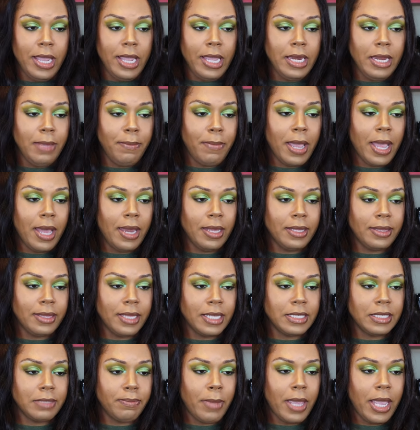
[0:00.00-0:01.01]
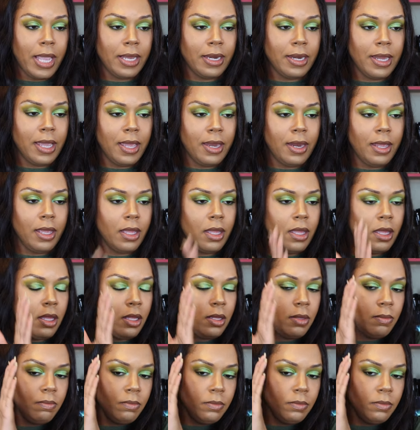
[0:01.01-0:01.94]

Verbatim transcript: any palette that's magnetic.